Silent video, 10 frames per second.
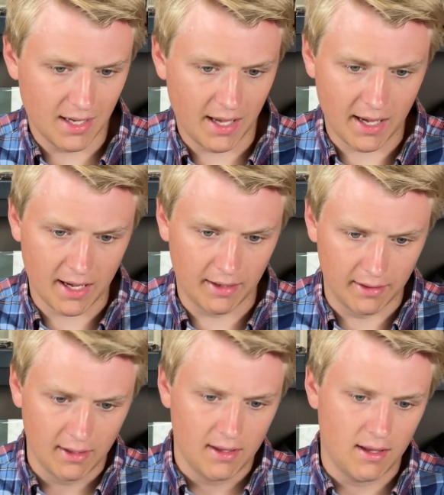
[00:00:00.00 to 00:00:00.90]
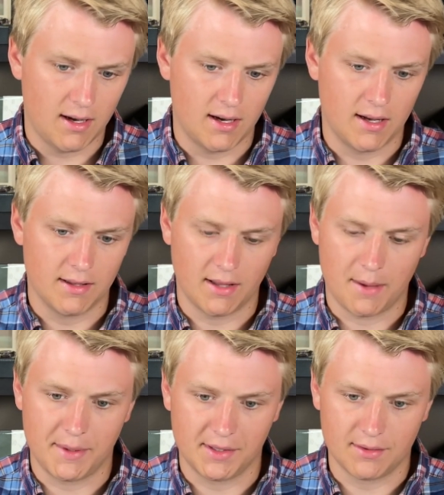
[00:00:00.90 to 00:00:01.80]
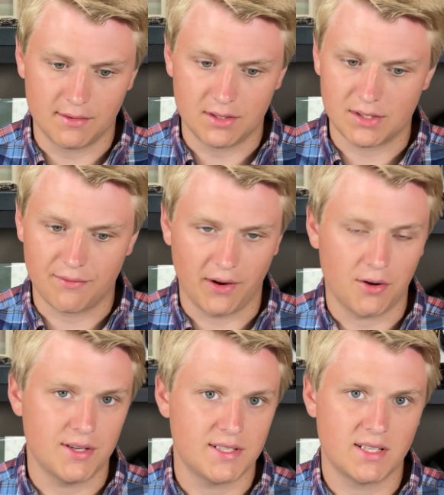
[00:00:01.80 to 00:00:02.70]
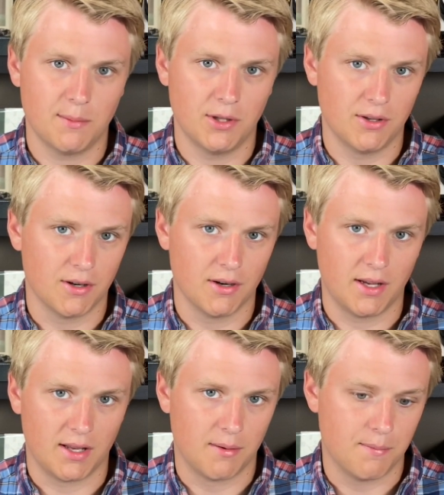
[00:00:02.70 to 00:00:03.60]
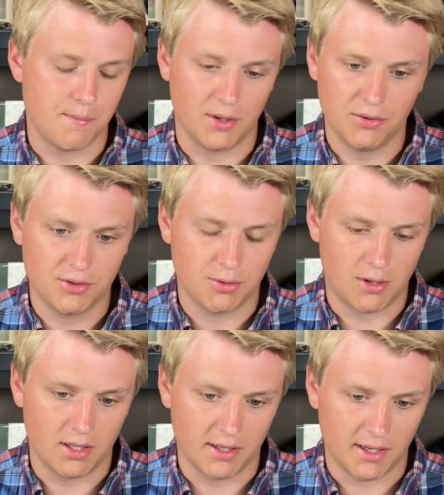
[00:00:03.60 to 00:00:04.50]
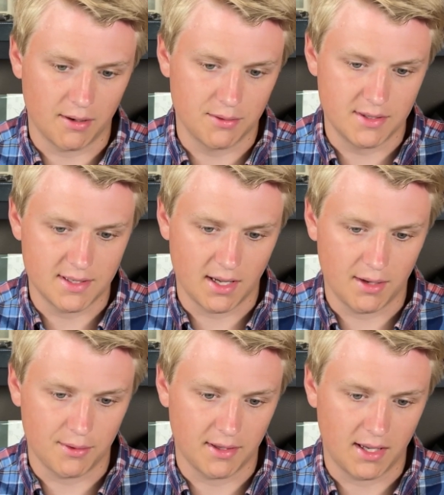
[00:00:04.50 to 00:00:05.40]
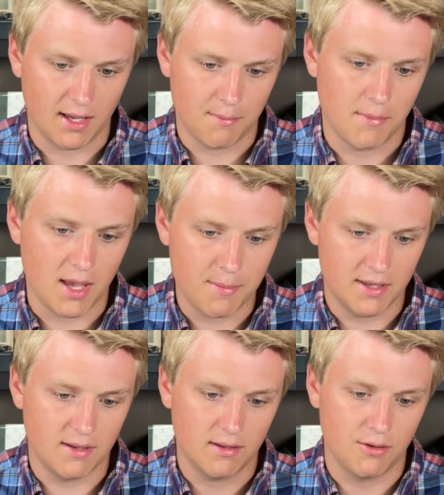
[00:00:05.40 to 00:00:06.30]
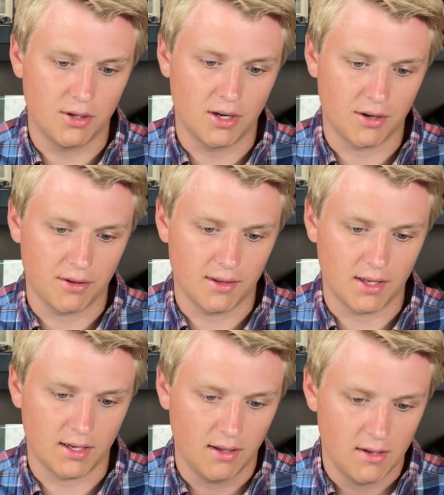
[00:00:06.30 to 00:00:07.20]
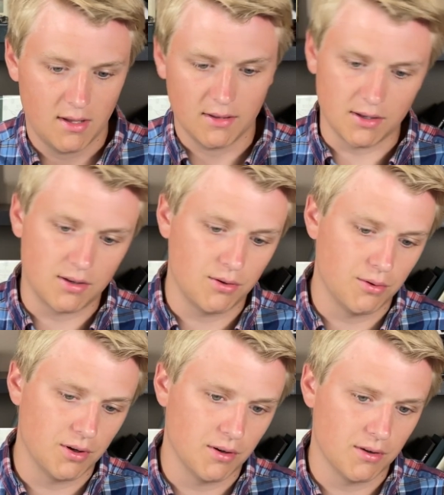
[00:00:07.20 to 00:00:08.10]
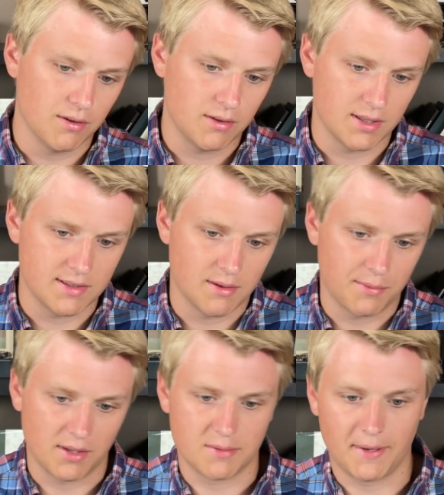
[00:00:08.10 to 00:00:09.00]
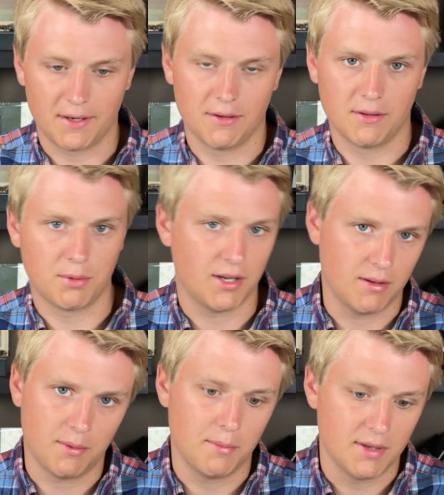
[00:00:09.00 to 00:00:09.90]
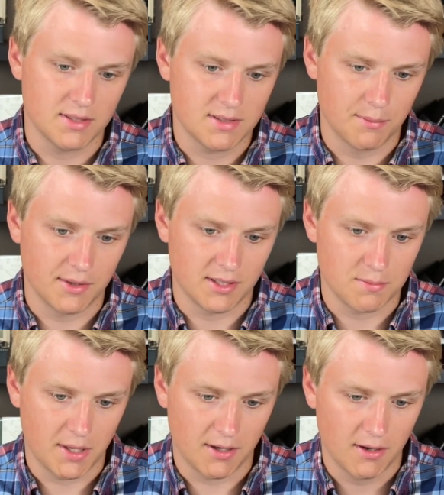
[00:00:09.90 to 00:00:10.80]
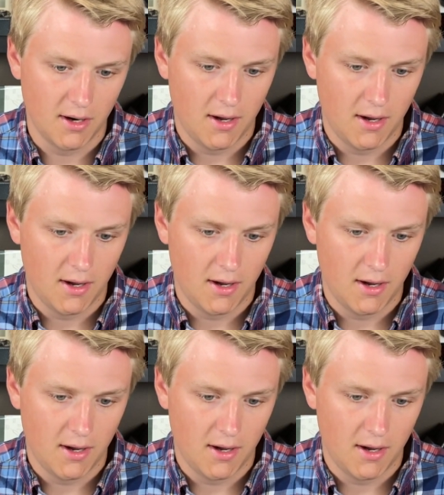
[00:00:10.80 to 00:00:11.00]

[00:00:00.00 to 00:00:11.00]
And I mean, just very similar in build quality, I would say. With, again, maybe you could argue that the Tudor does some things better and the Breitling maybe does some things better.